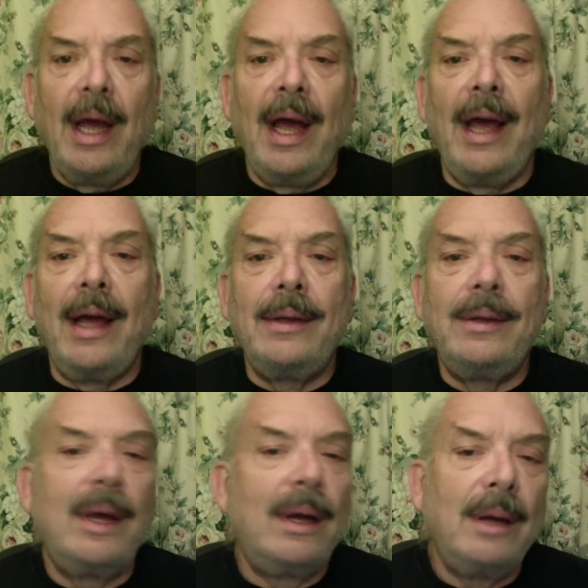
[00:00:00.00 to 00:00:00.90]

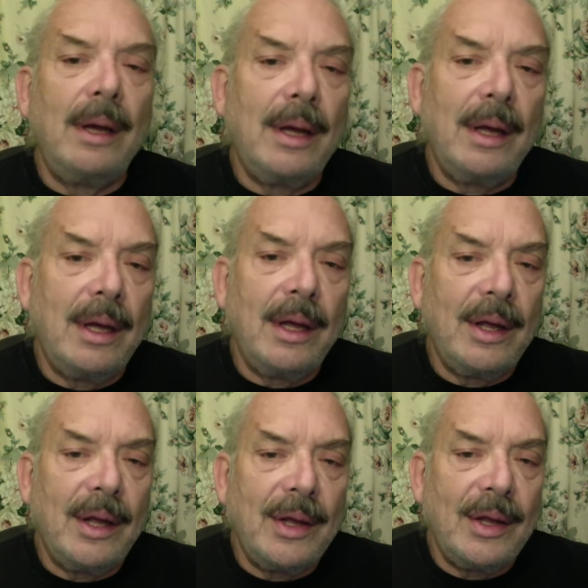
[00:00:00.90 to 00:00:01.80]
And
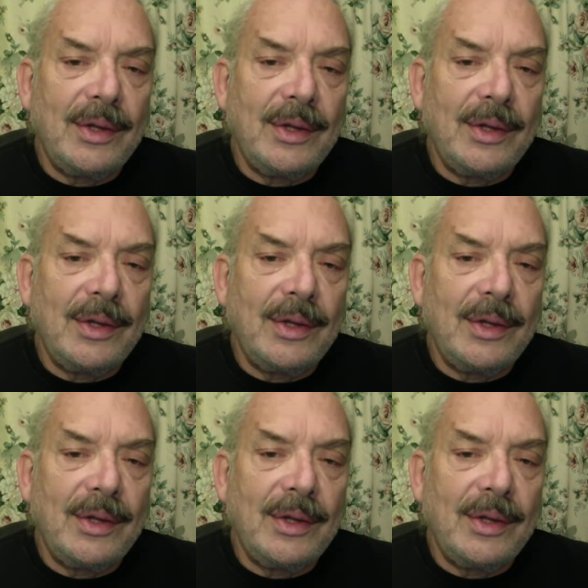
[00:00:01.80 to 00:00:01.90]
that